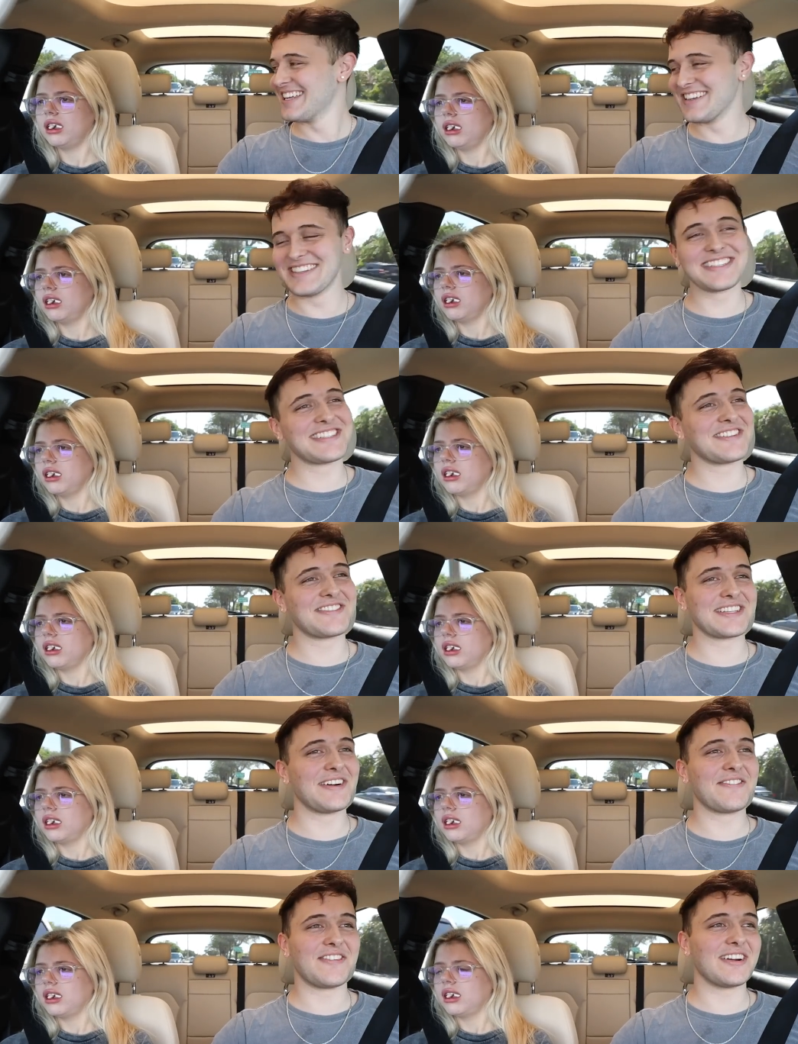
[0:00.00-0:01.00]
Speaker 1: You just are
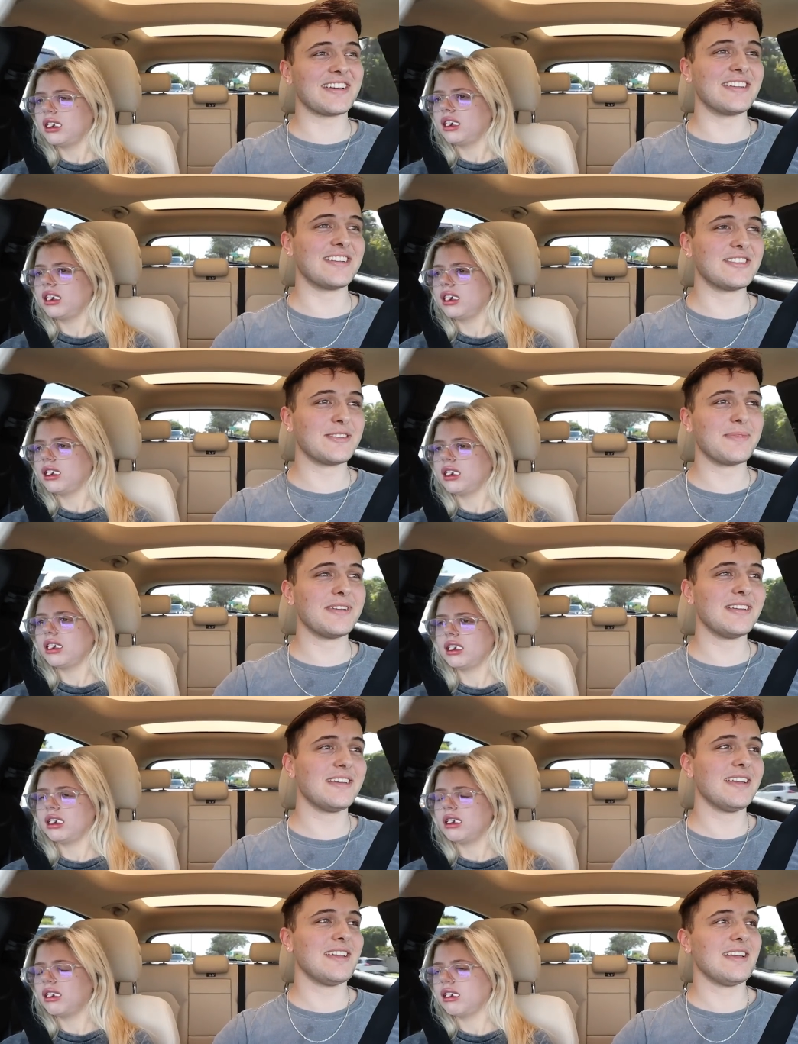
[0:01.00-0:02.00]
so funny. You should
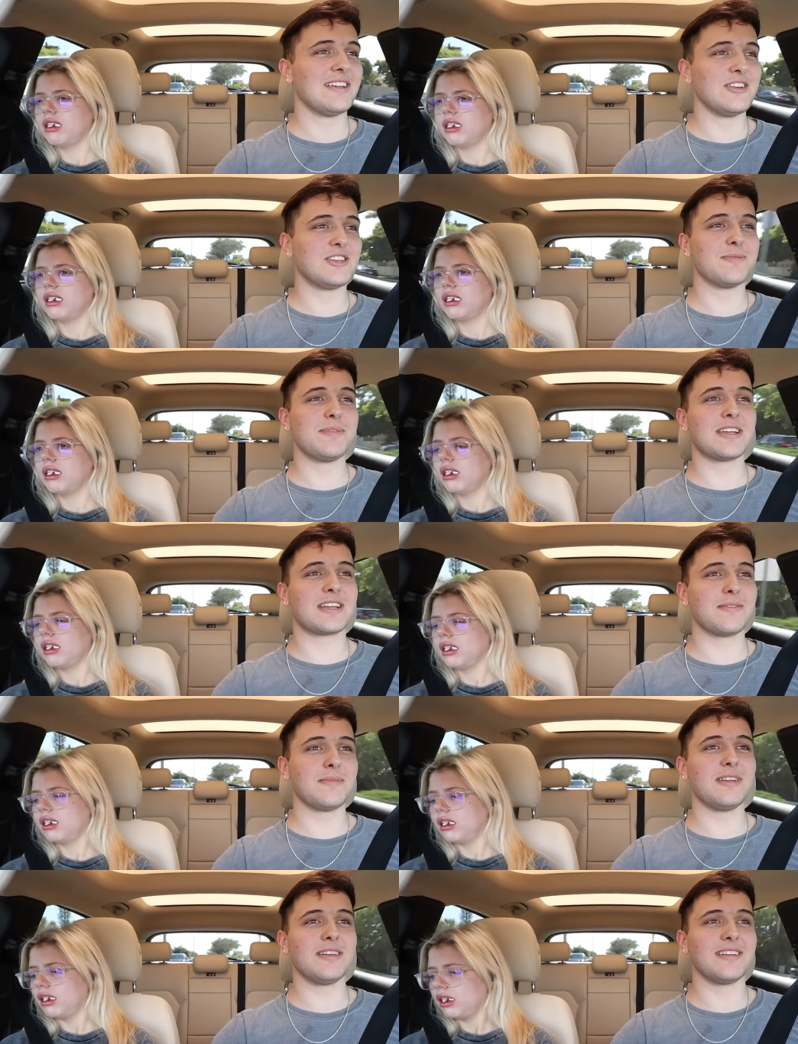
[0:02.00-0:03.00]
be a
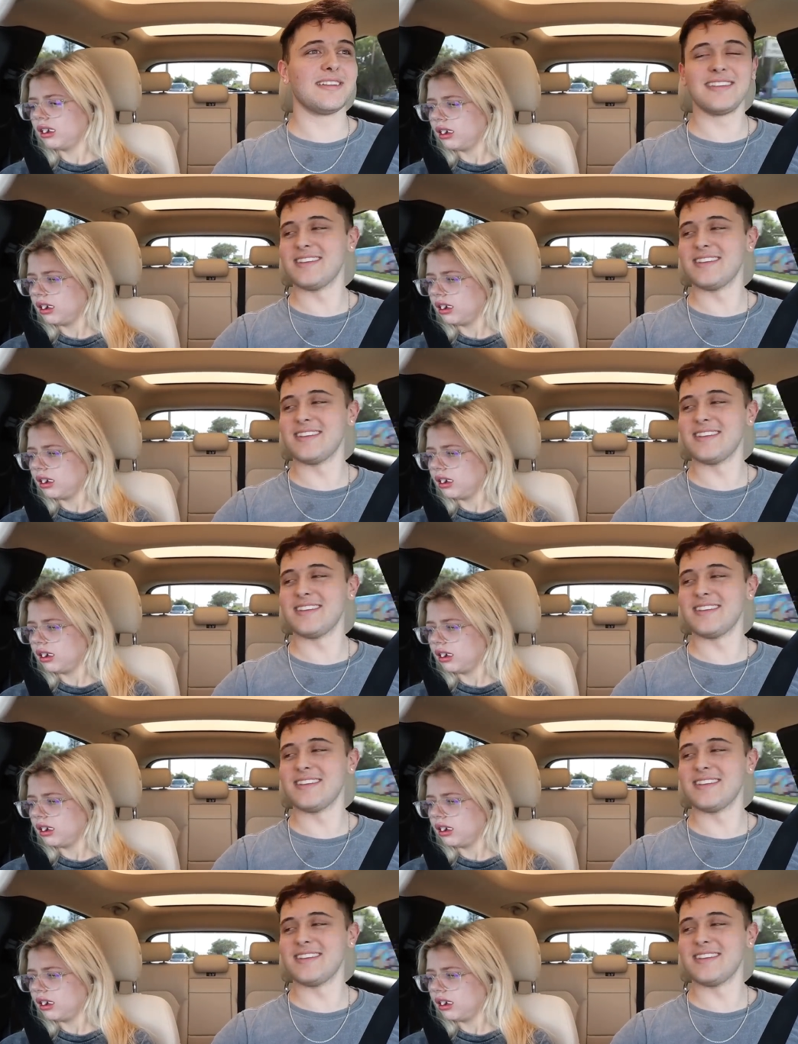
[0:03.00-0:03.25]
comedian.